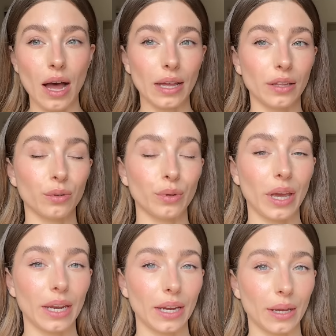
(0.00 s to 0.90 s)

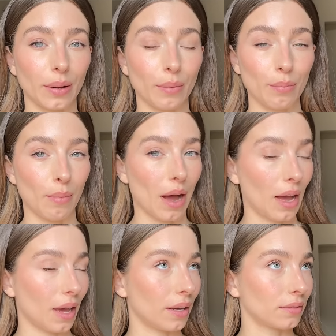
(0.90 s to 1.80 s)
elongating
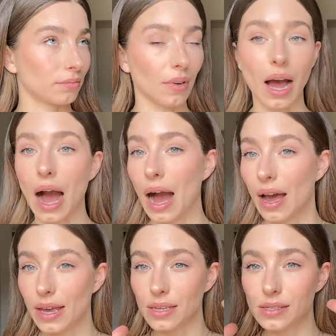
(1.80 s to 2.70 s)
my
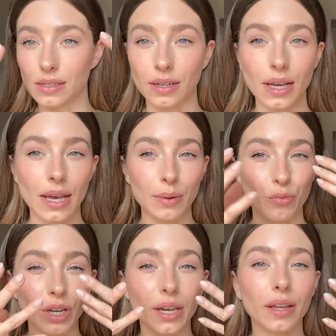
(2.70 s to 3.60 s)
eyes and
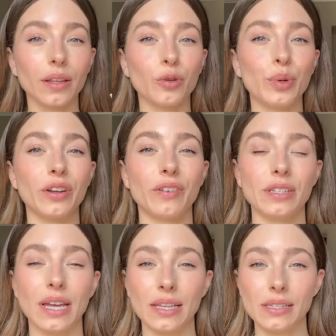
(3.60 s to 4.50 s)
bringing a little bit of
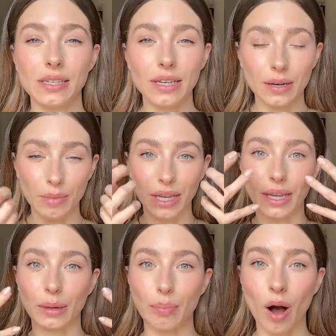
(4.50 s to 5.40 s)
intensity and making
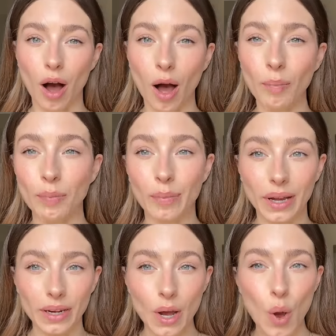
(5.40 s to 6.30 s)
it pop,
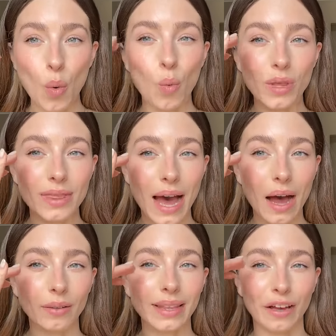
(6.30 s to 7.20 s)
but
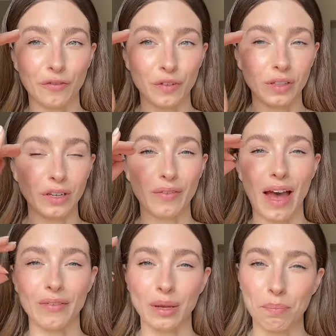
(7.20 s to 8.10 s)
without that feeling of
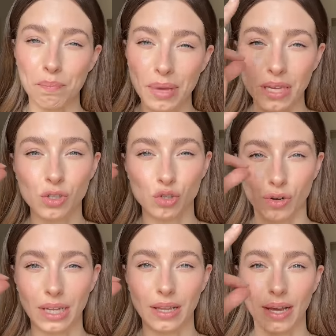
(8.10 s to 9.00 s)
having a big
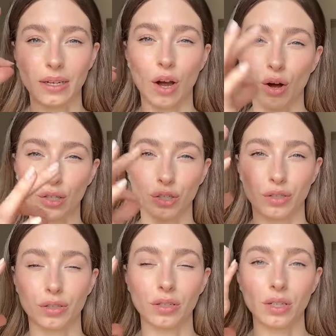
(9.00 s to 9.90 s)
straight line on
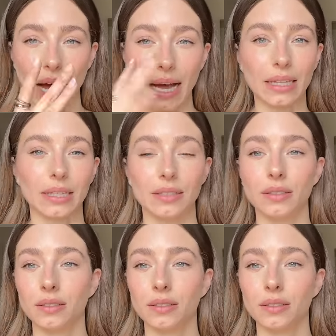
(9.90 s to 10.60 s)
your eyelid.